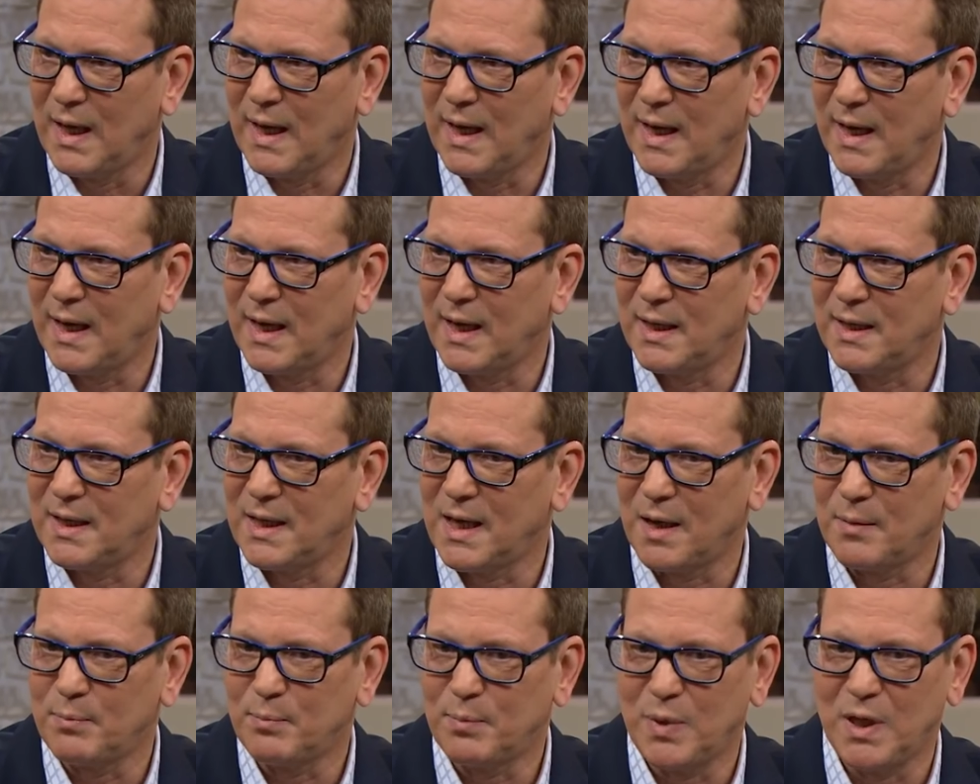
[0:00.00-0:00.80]
And
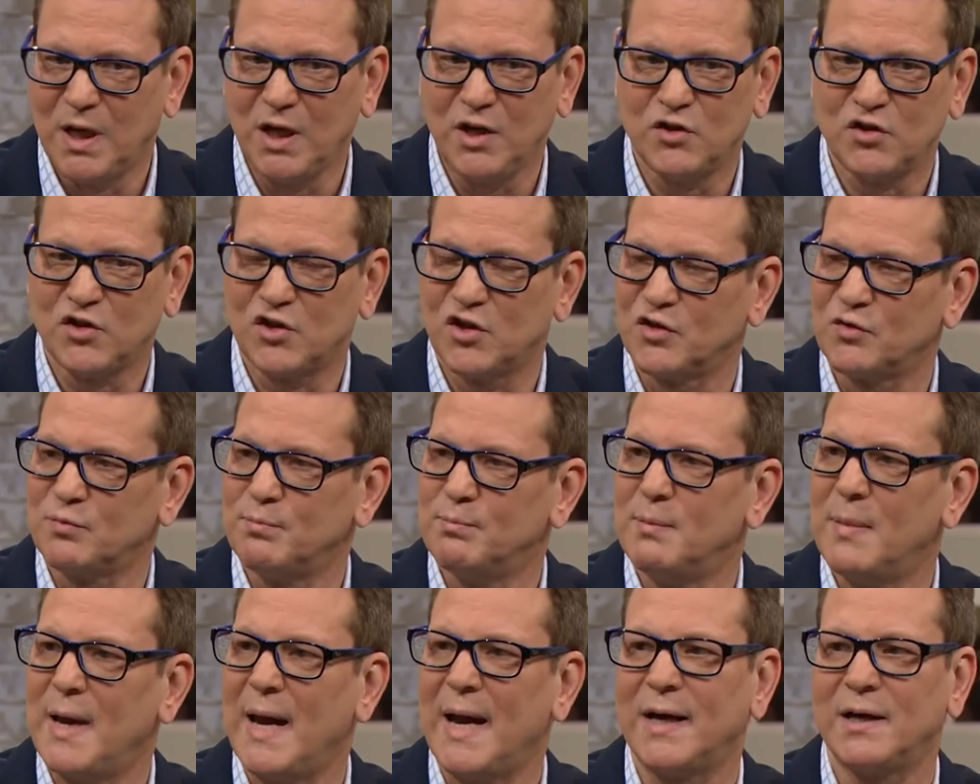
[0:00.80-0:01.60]
that peace just
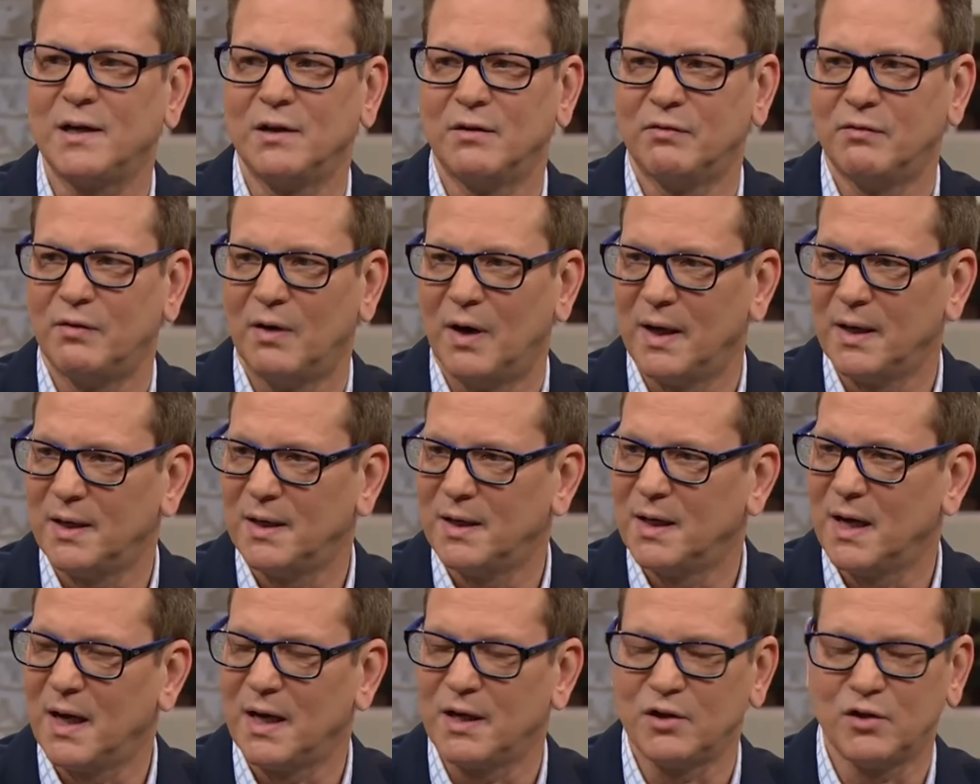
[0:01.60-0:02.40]
magnified,
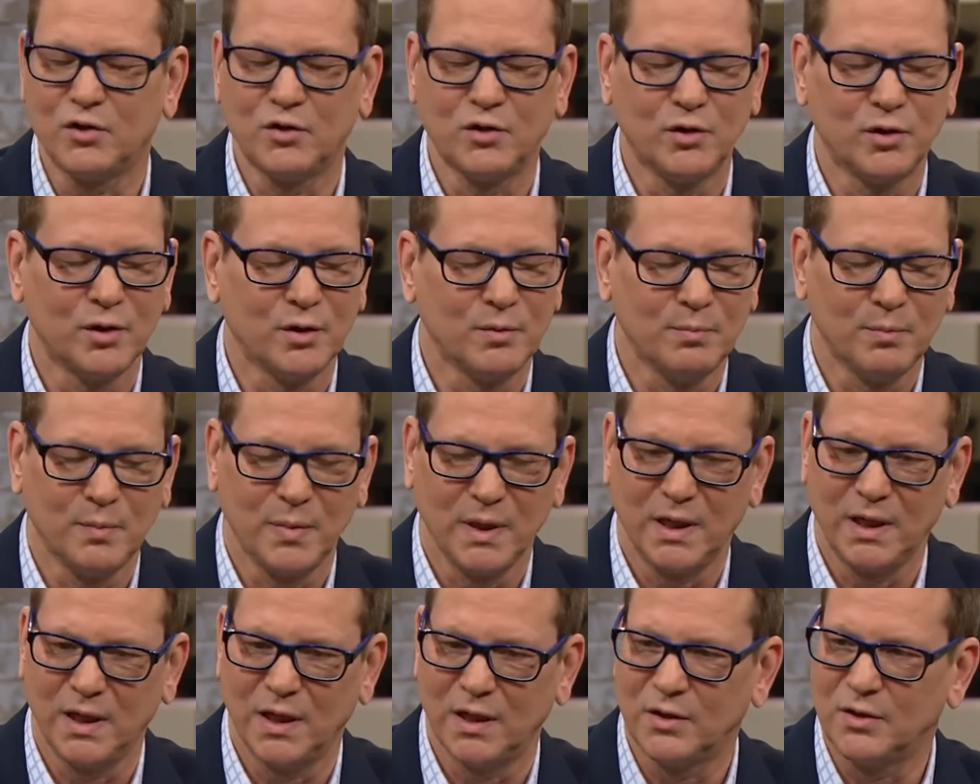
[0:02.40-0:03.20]
and I couldn't
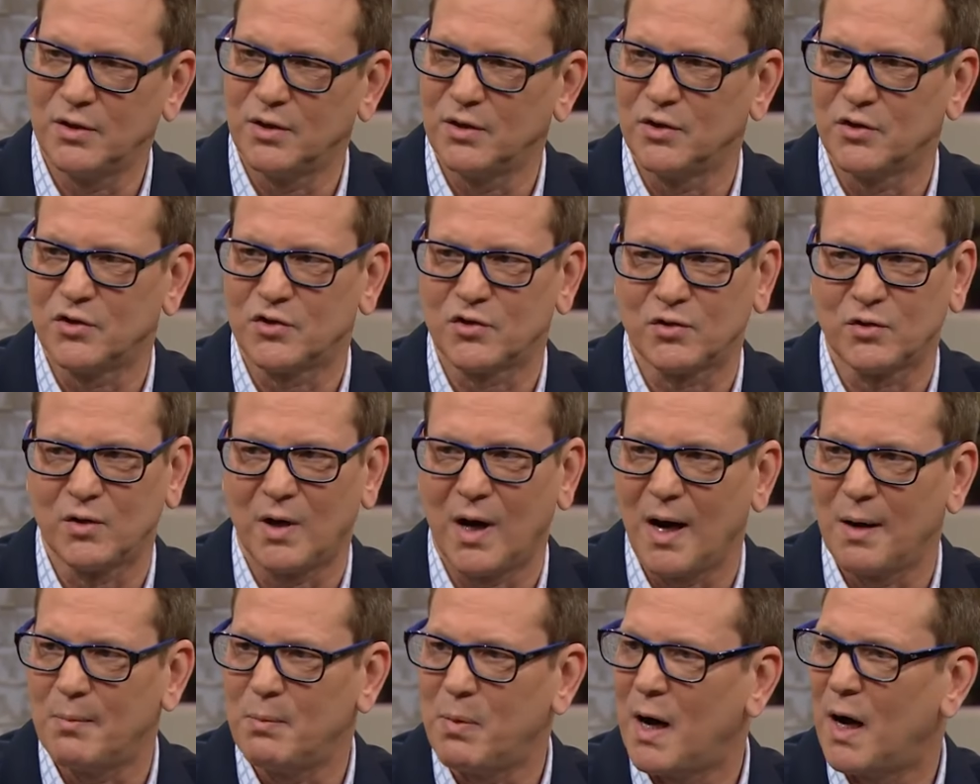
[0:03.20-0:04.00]
begin to
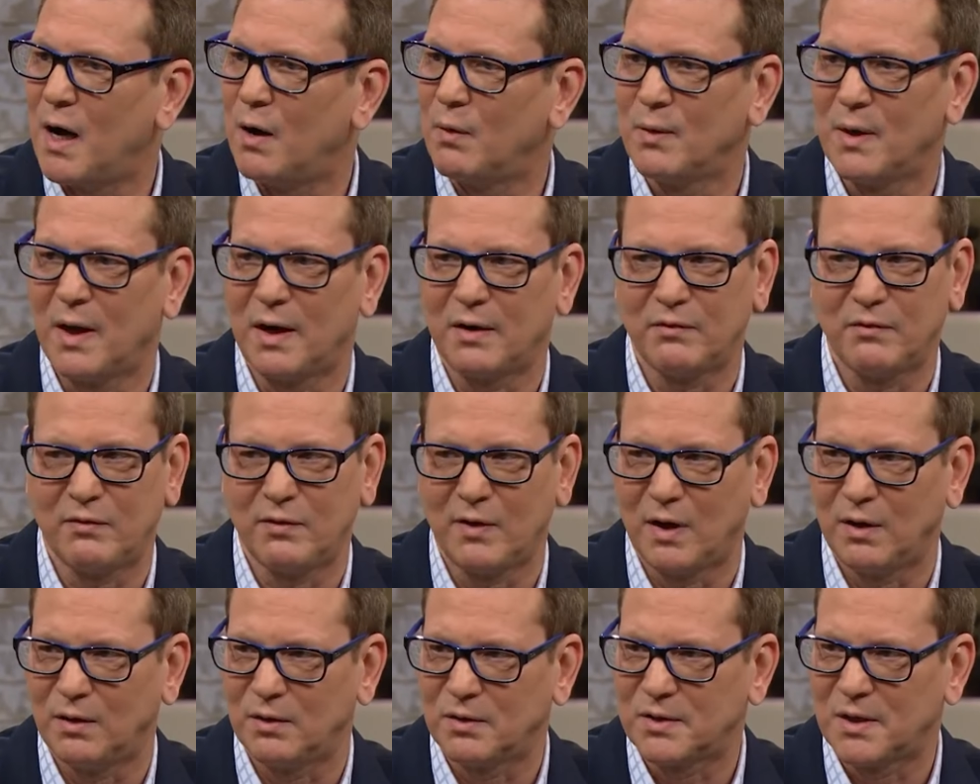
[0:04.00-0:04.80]
describe how that
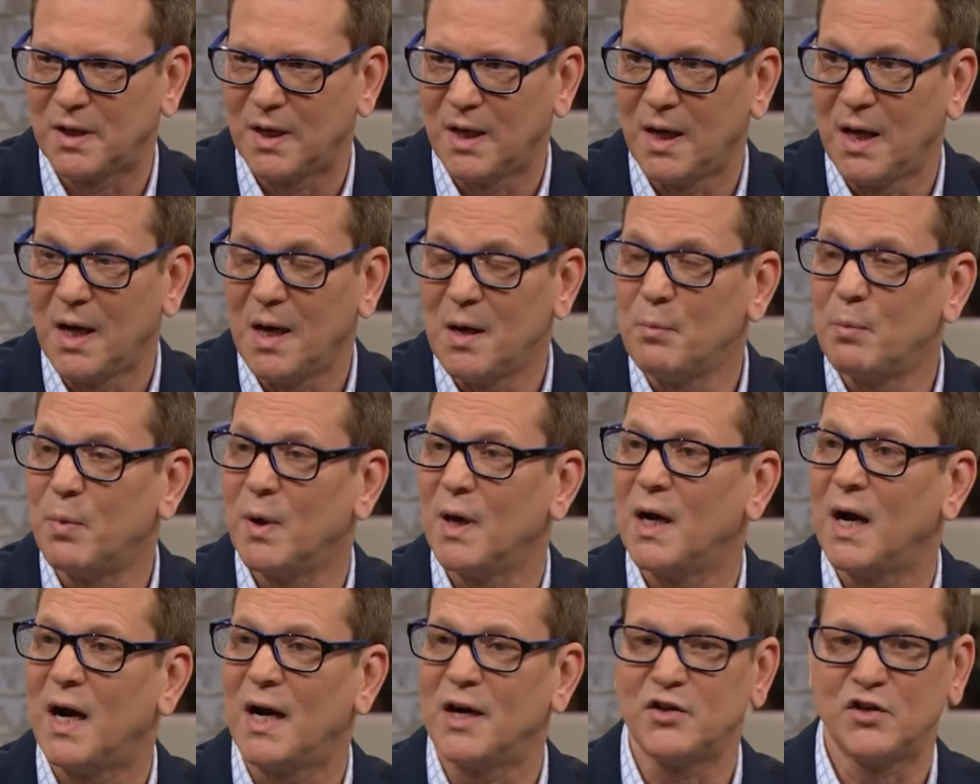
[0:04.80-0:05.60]
felt.
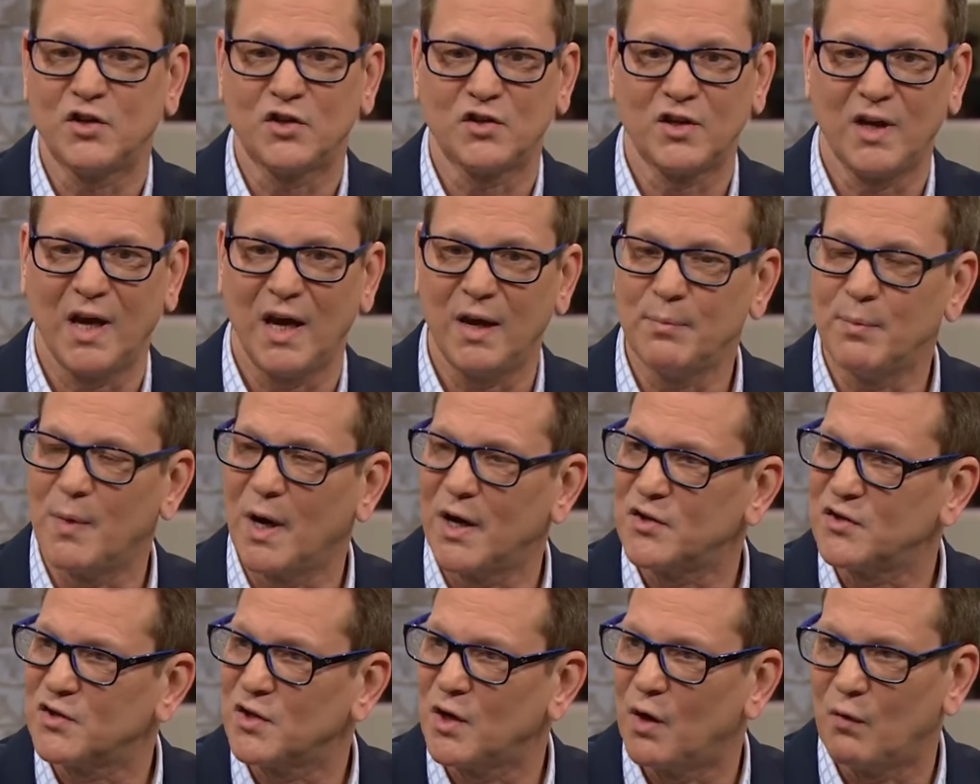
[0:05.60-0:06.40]
But I just gave
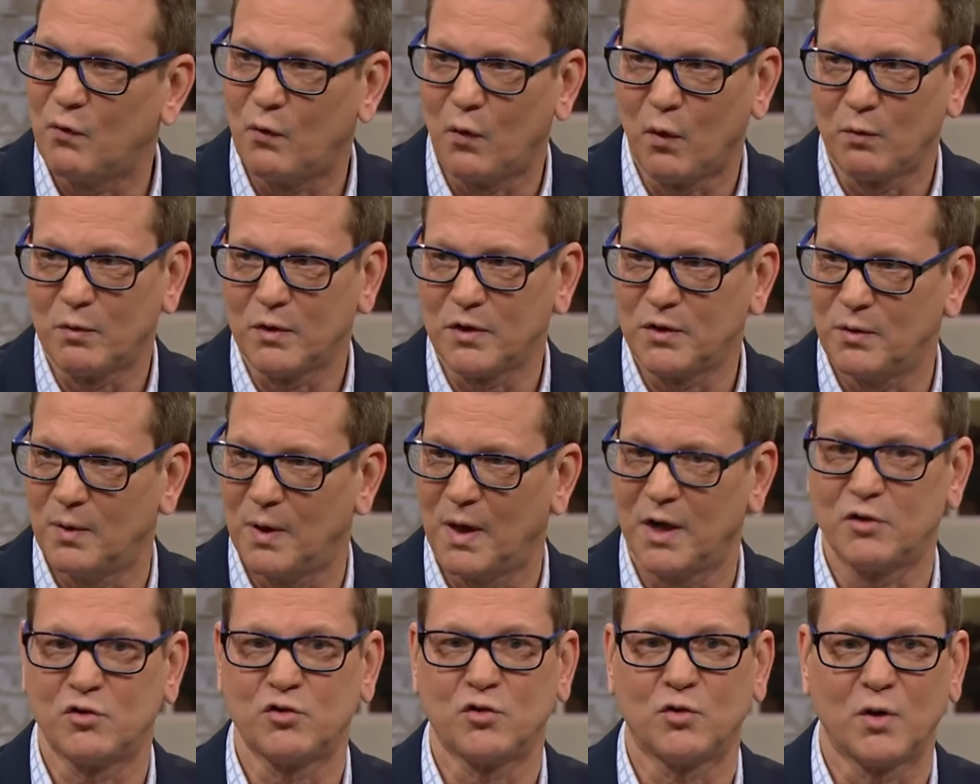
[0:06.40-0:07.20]
myself over to
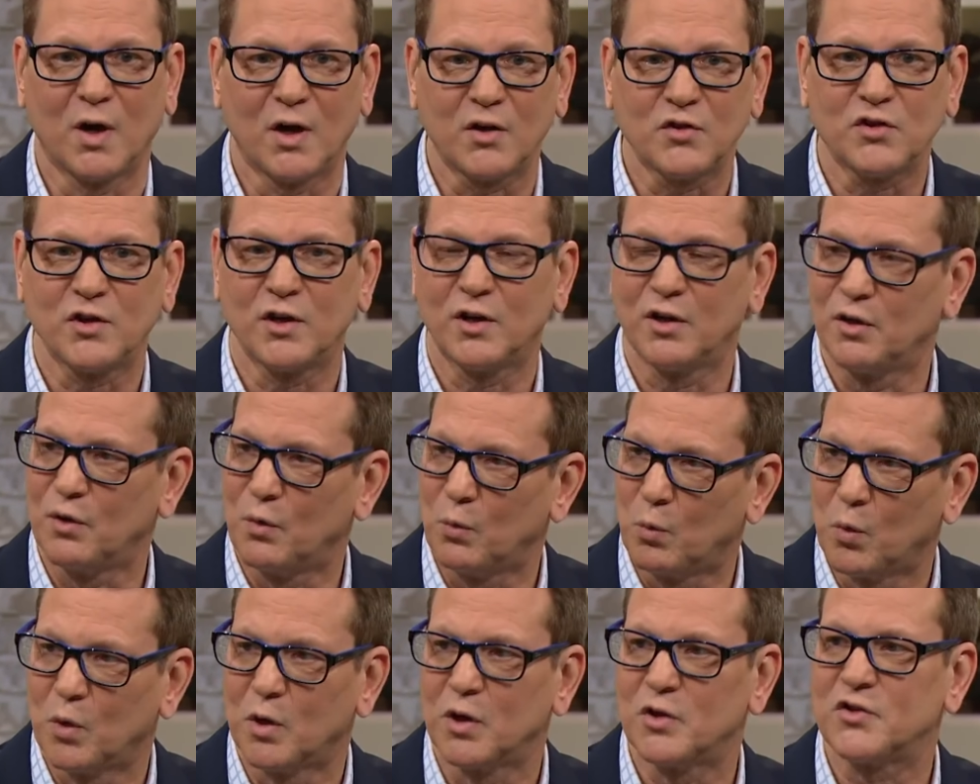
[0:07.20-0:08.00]
it. I trusted in
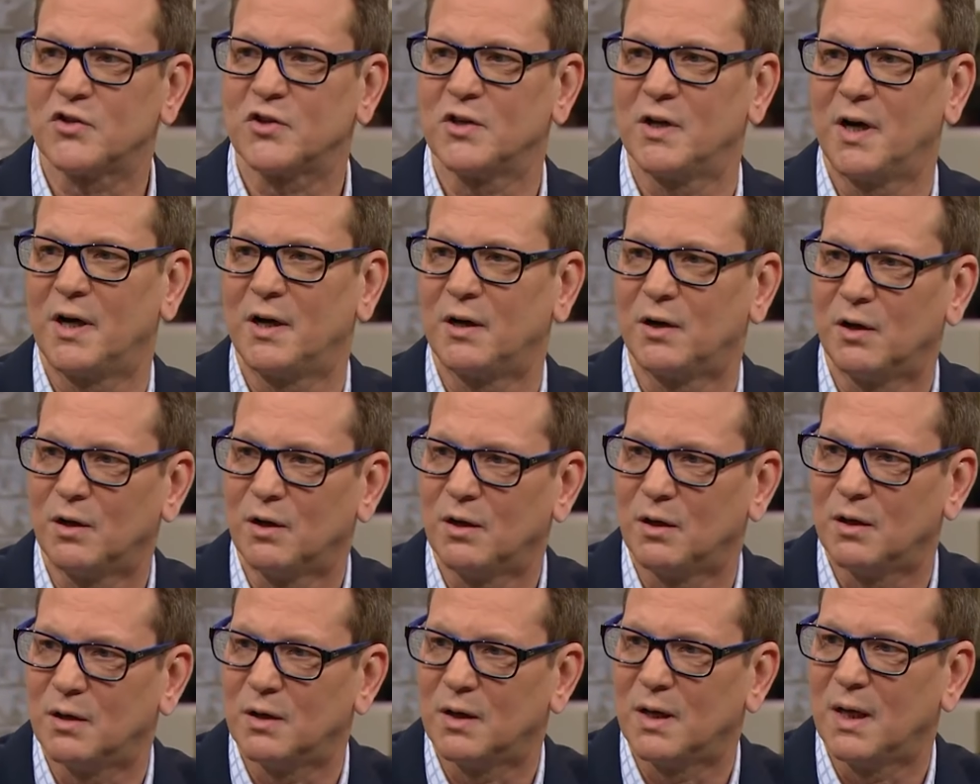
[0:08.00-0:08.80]
the words that I
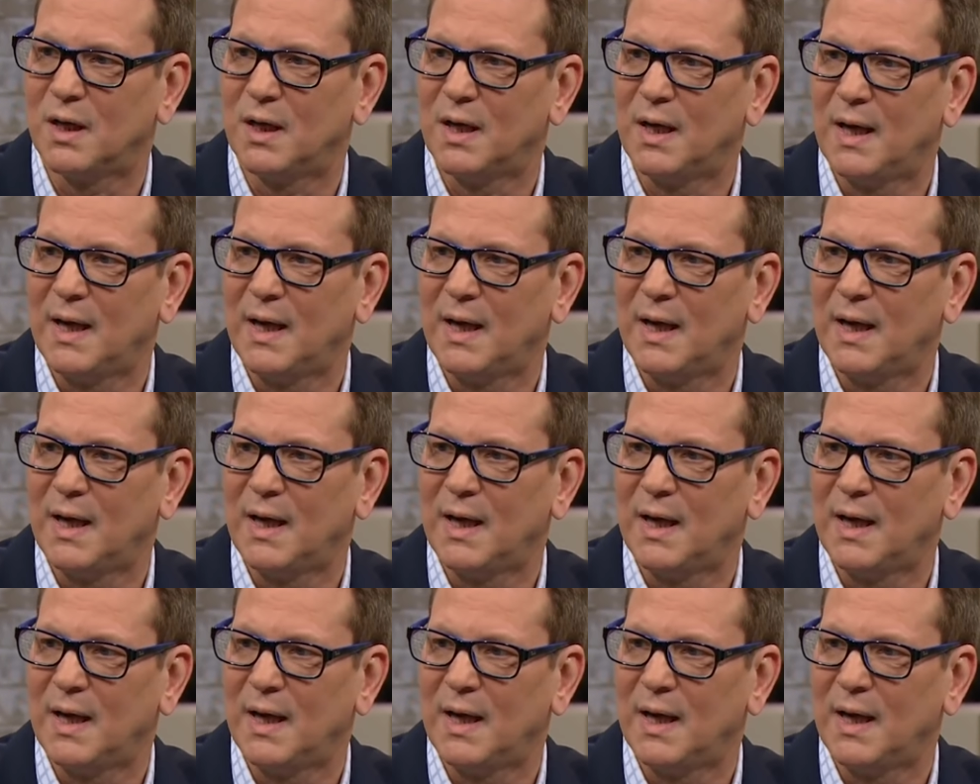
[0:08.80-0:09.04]
heard.